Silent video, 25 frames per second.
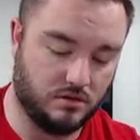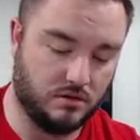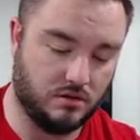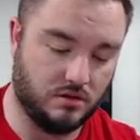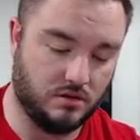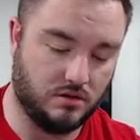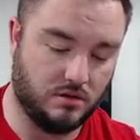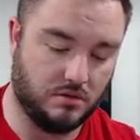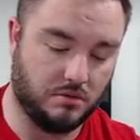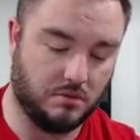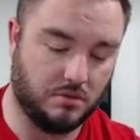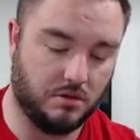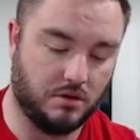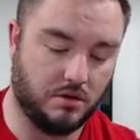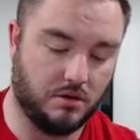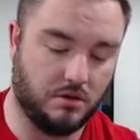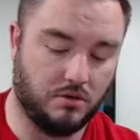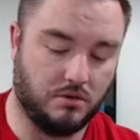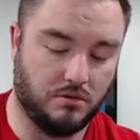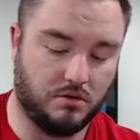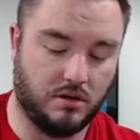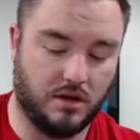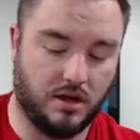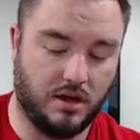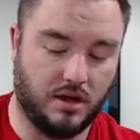There we go.
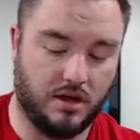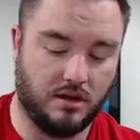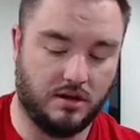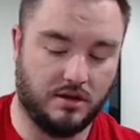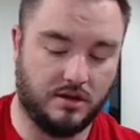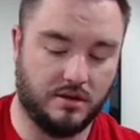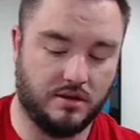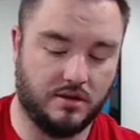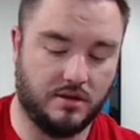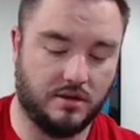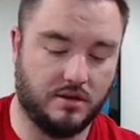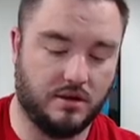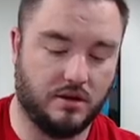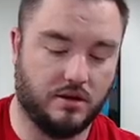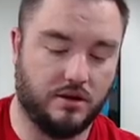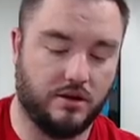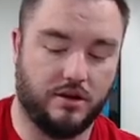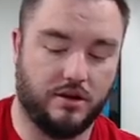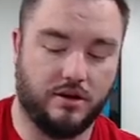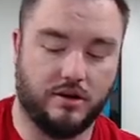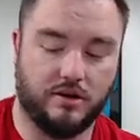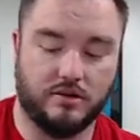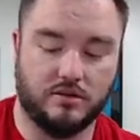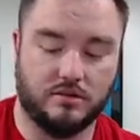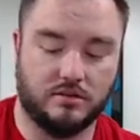Gaten
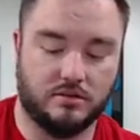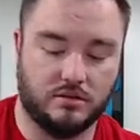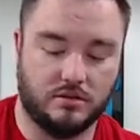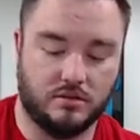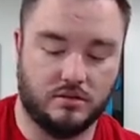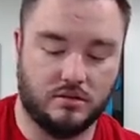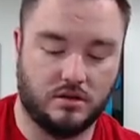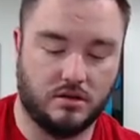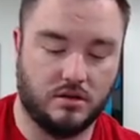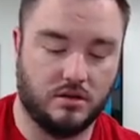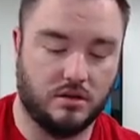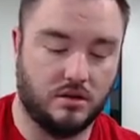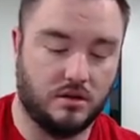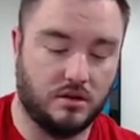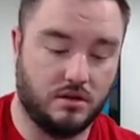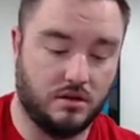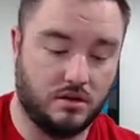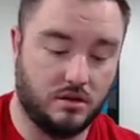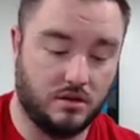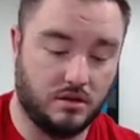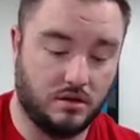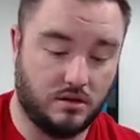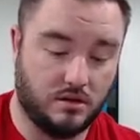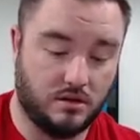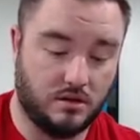Haas.
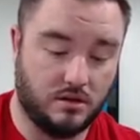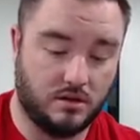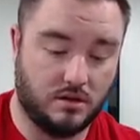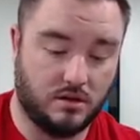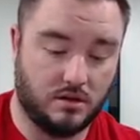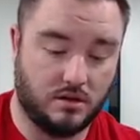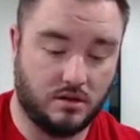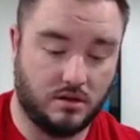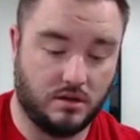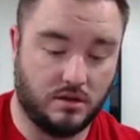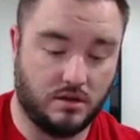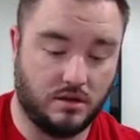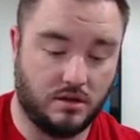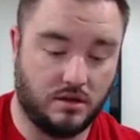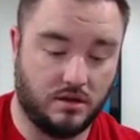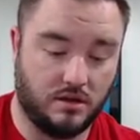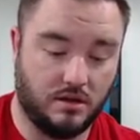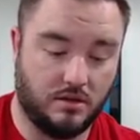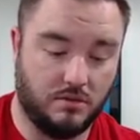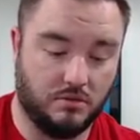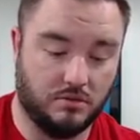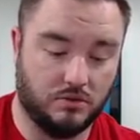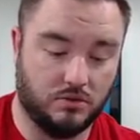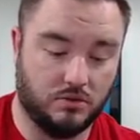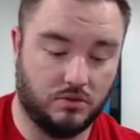I think he
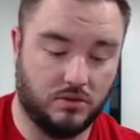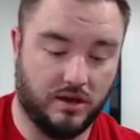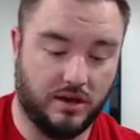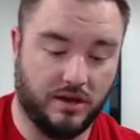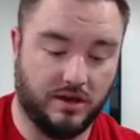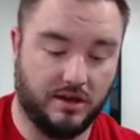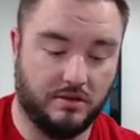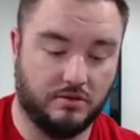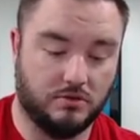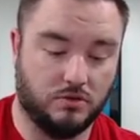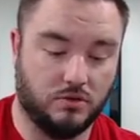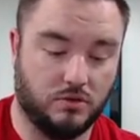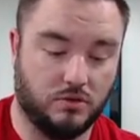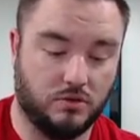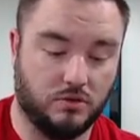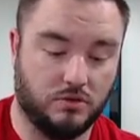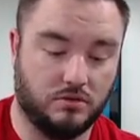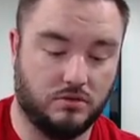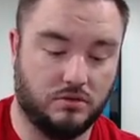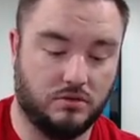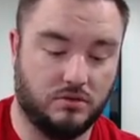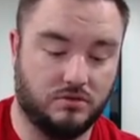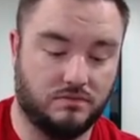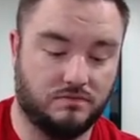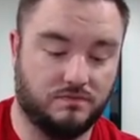was old. Yeah, he was old.
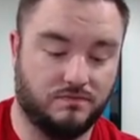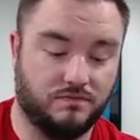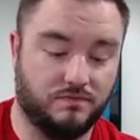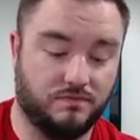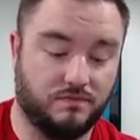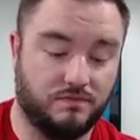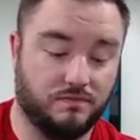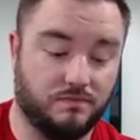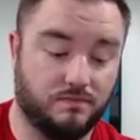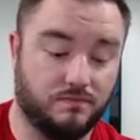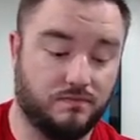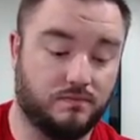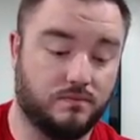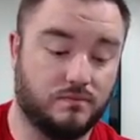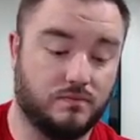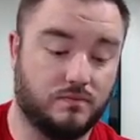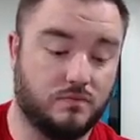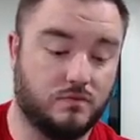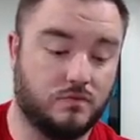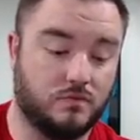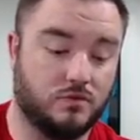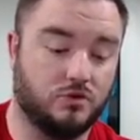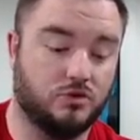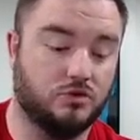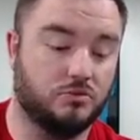He
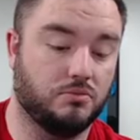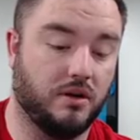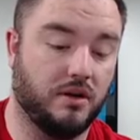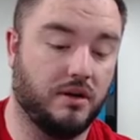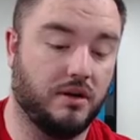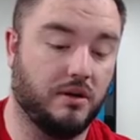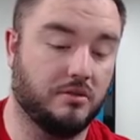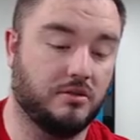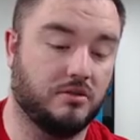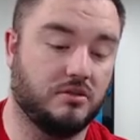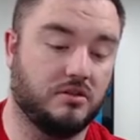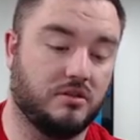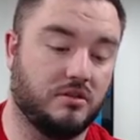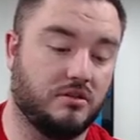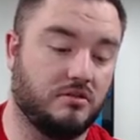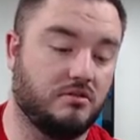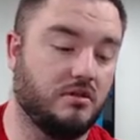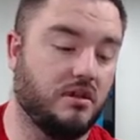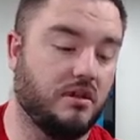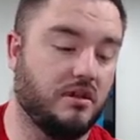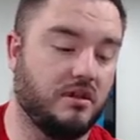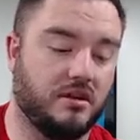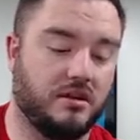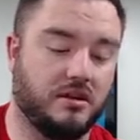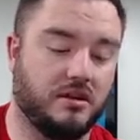was buying
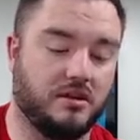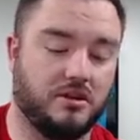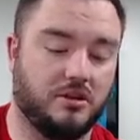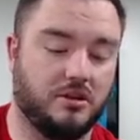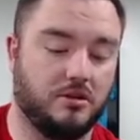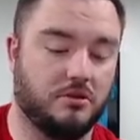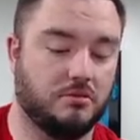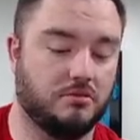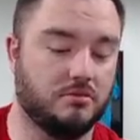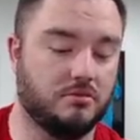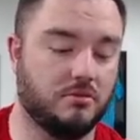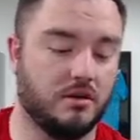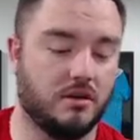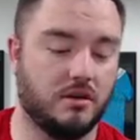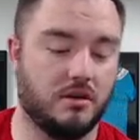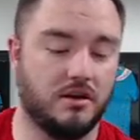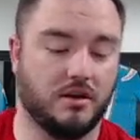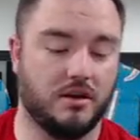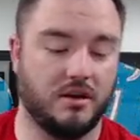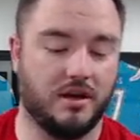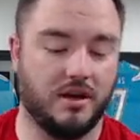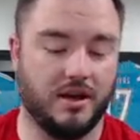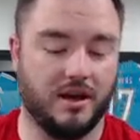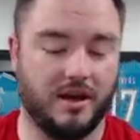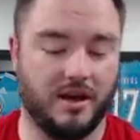
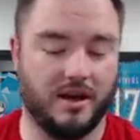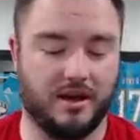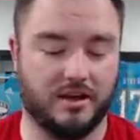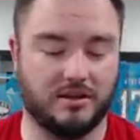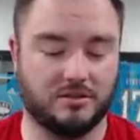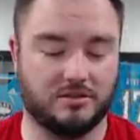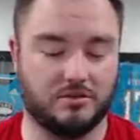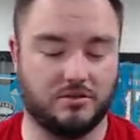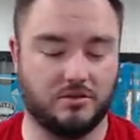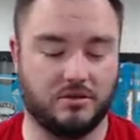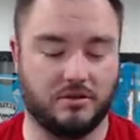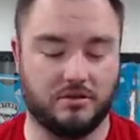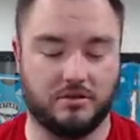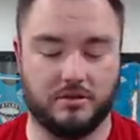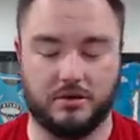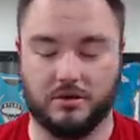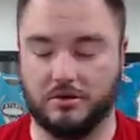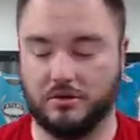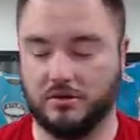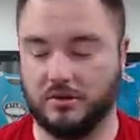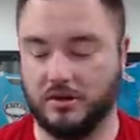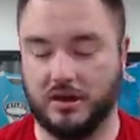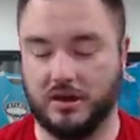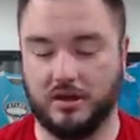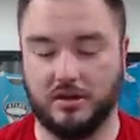1992. So there we go.
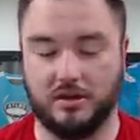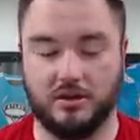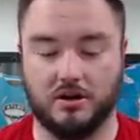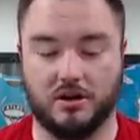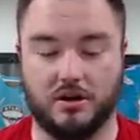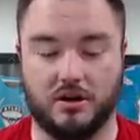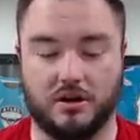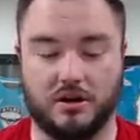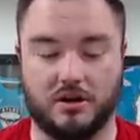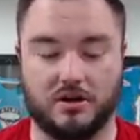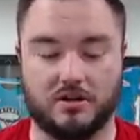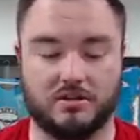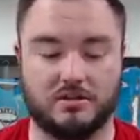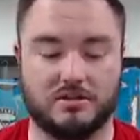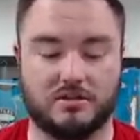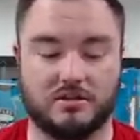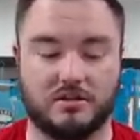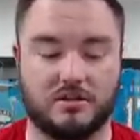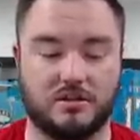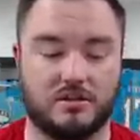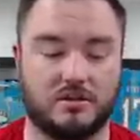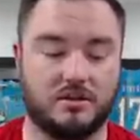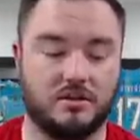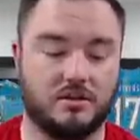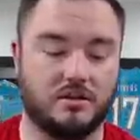Gaten Haas.
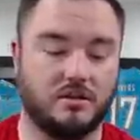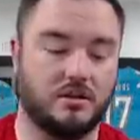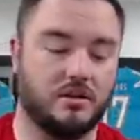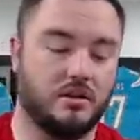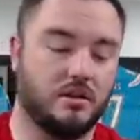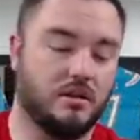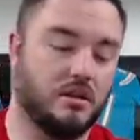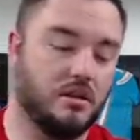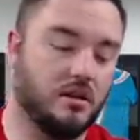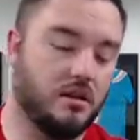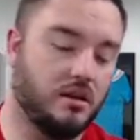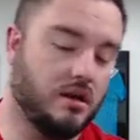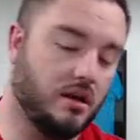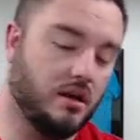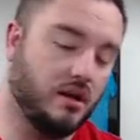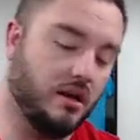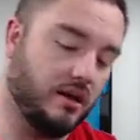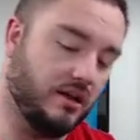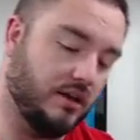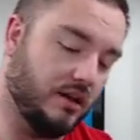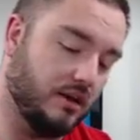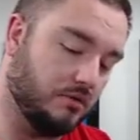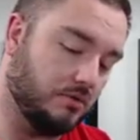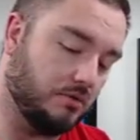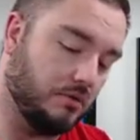I
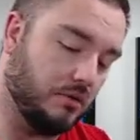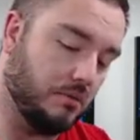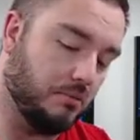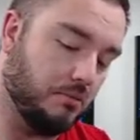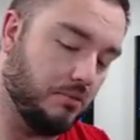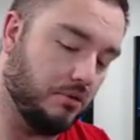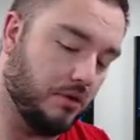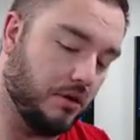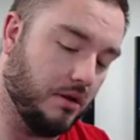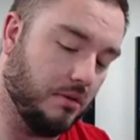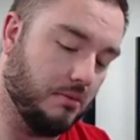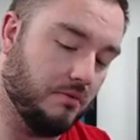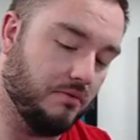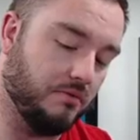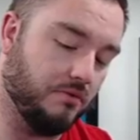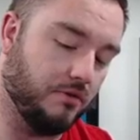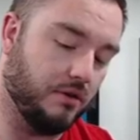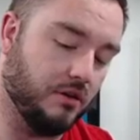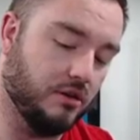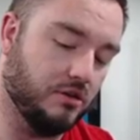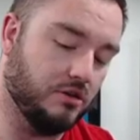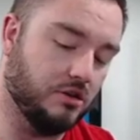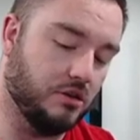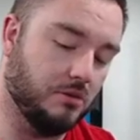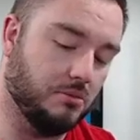guess we can put him in front of
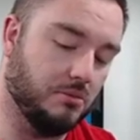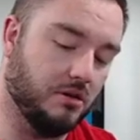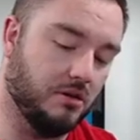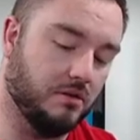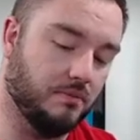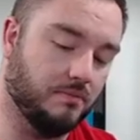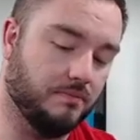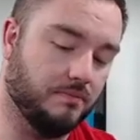Jimmy.